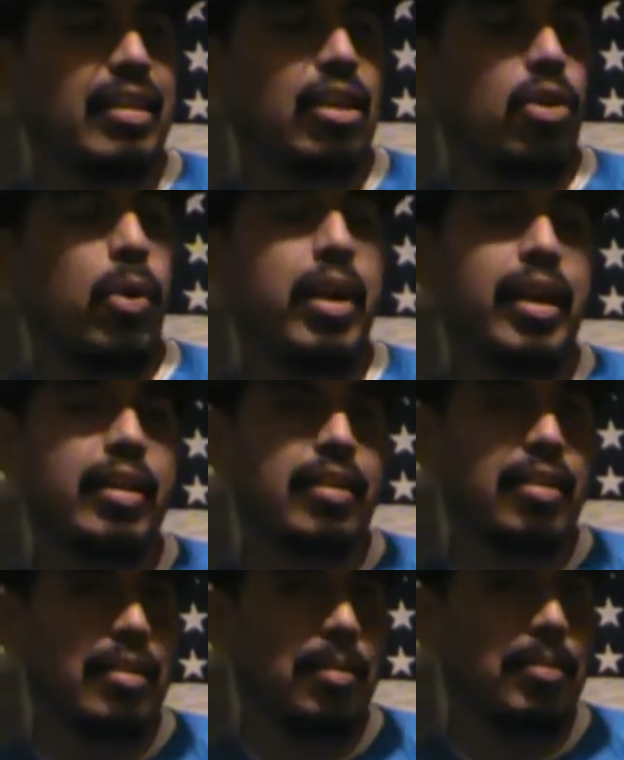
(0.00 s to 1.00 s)
going
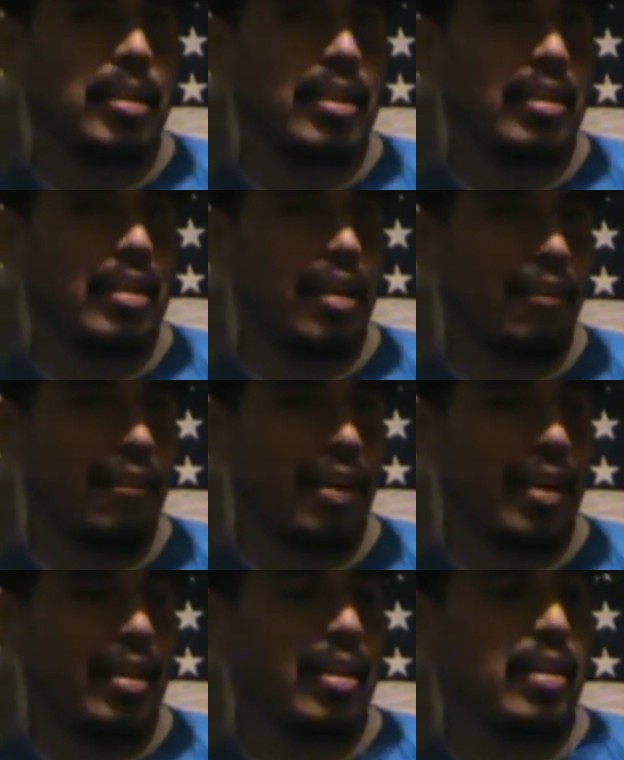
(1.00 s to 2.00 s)
into something
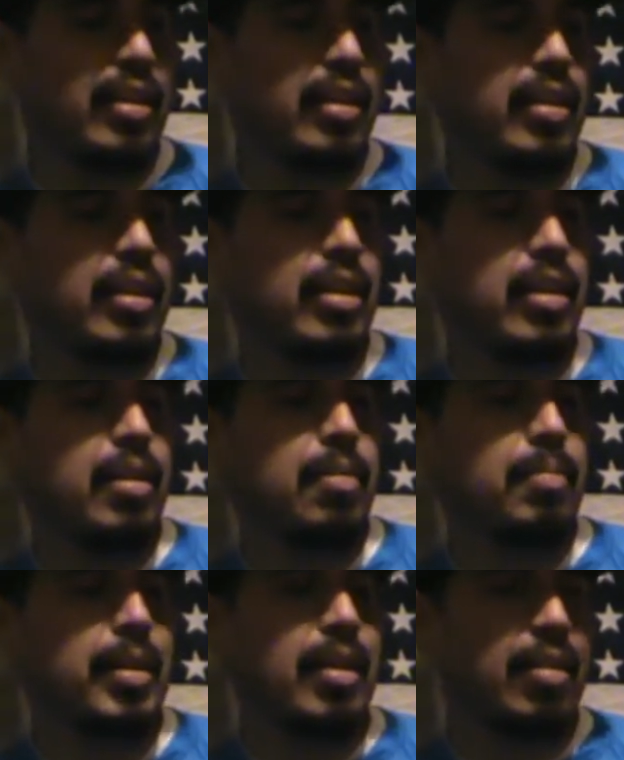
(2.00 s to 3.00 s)
different
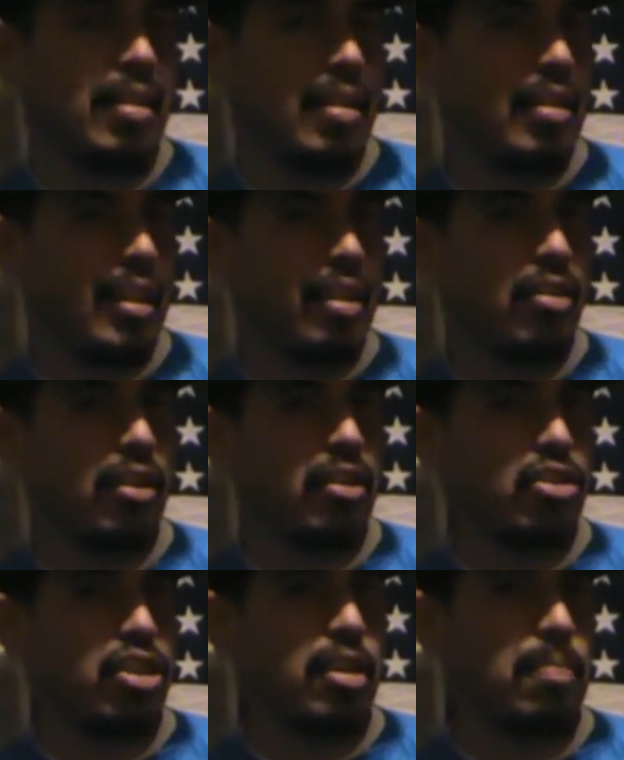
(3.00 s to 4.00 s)
because these things
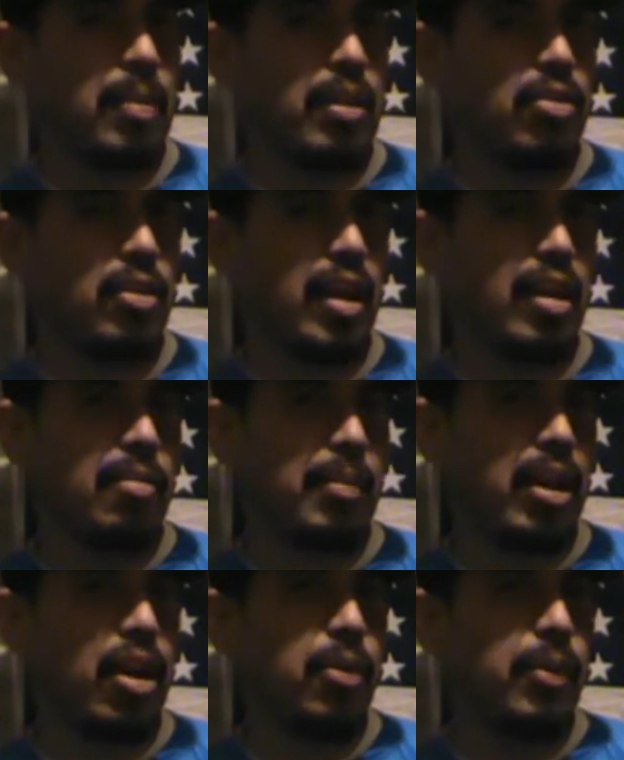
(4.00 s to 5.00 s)
aren't cheap, as you guys
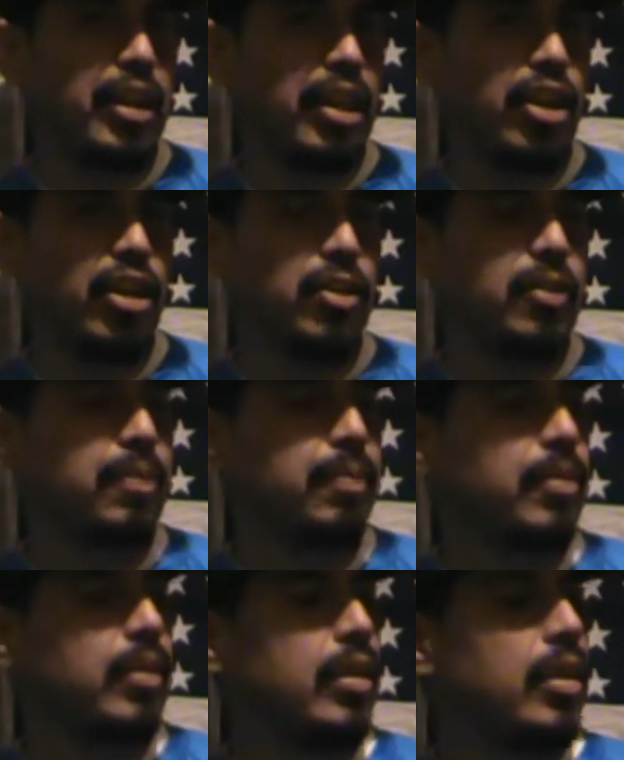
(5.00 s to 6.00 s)
may already know.
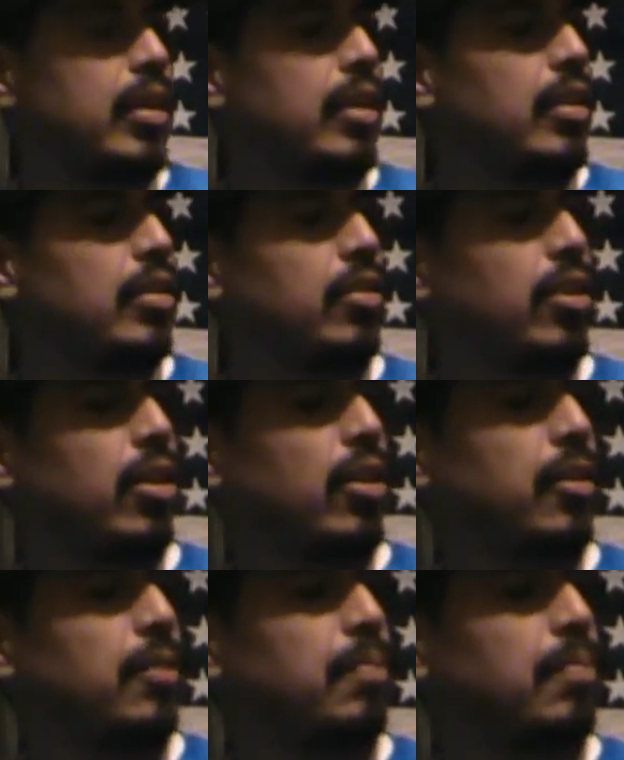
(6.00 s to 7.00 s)

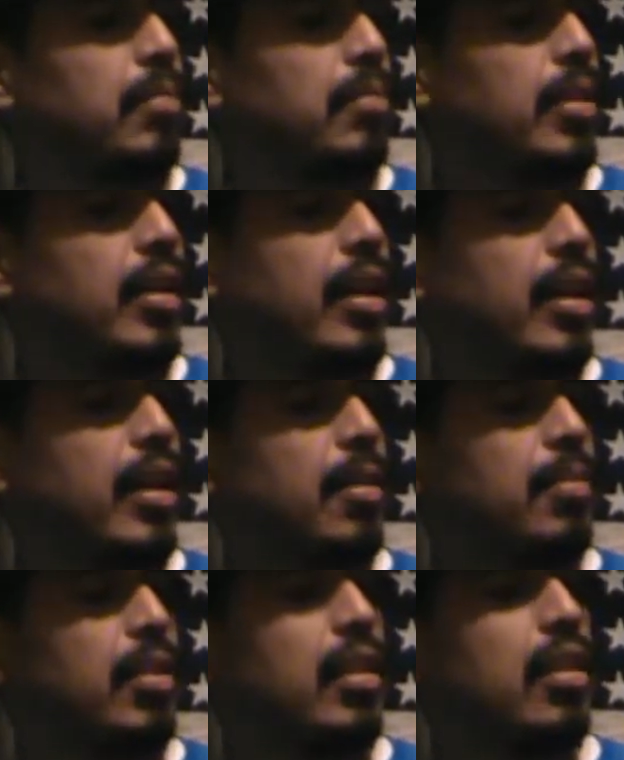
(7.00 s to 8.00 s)
So it
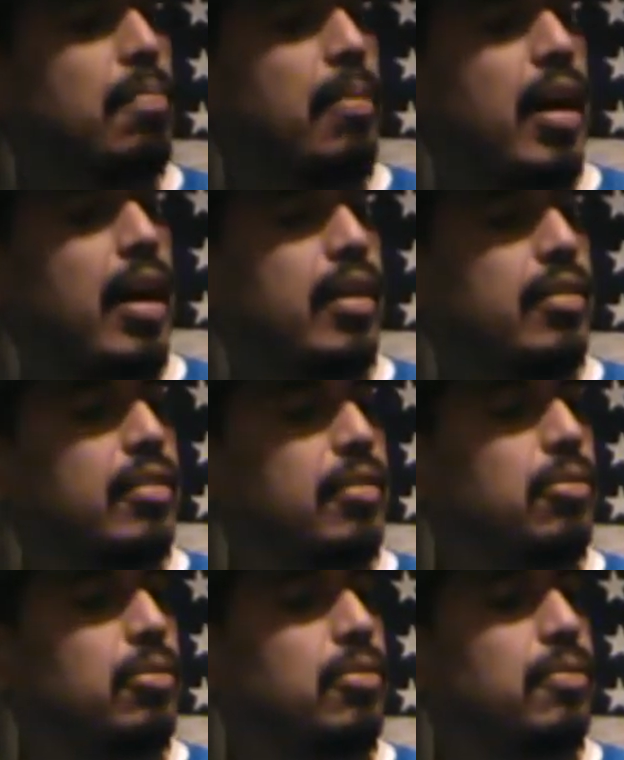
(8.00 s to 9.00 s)
comes in this box,
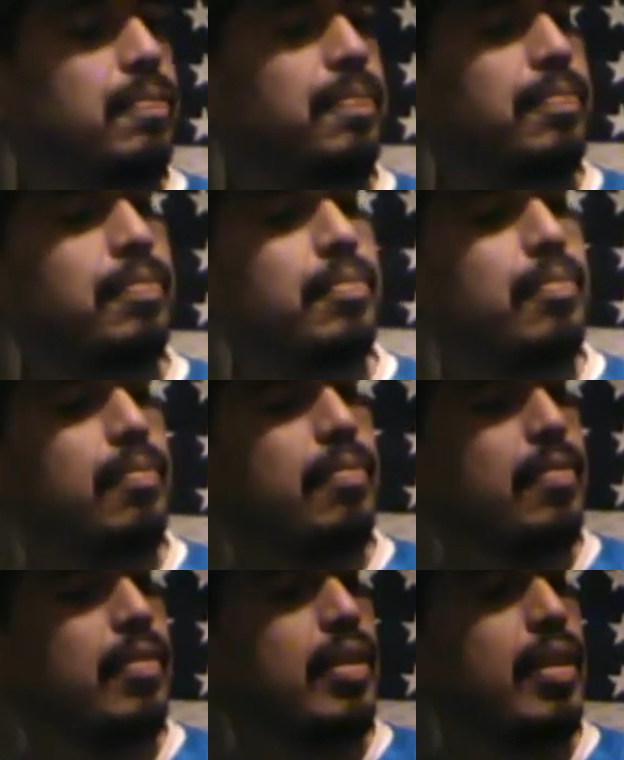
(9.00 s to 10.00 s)

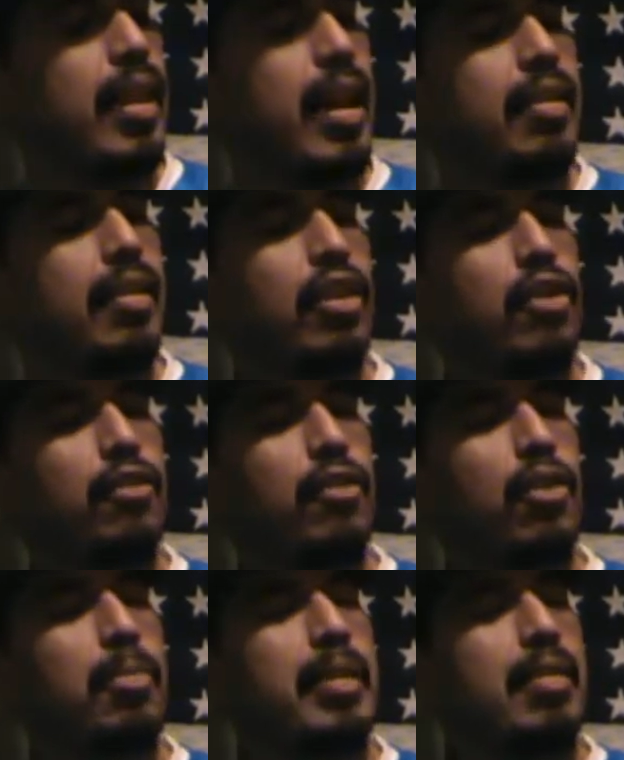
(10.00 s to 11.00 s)
has a little
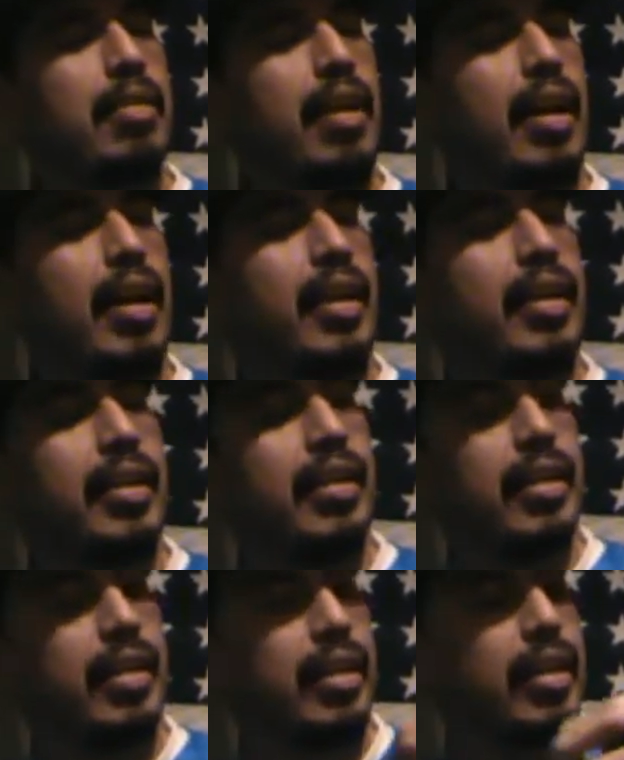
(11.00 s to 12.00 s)
foam inside,
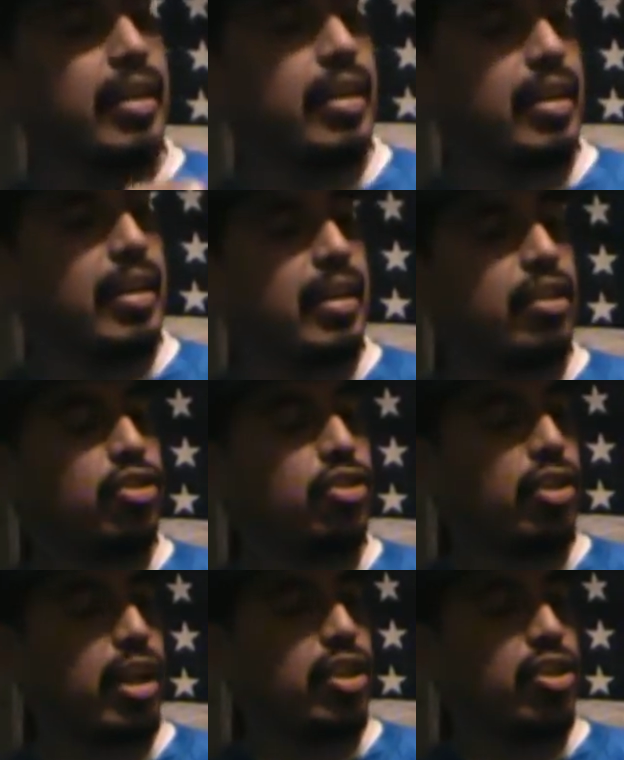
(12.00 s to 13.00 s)

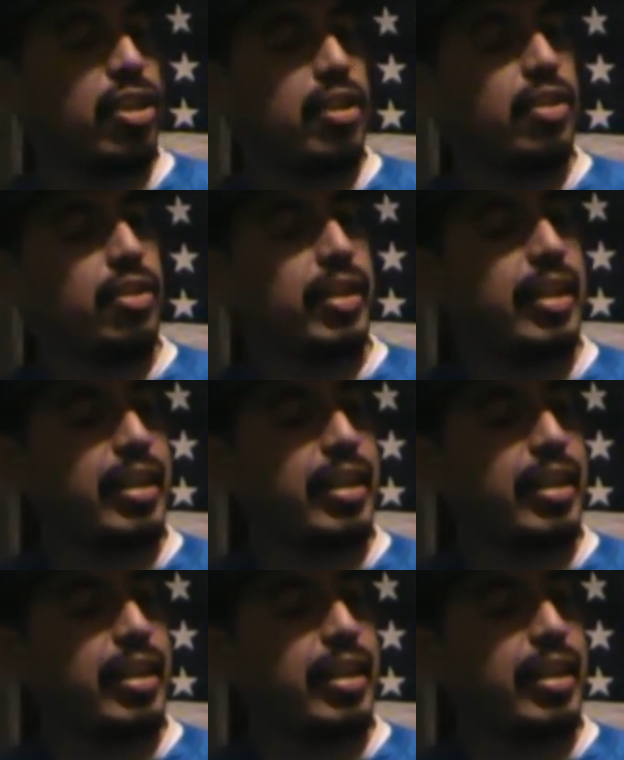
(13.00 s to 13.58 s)
instructions are in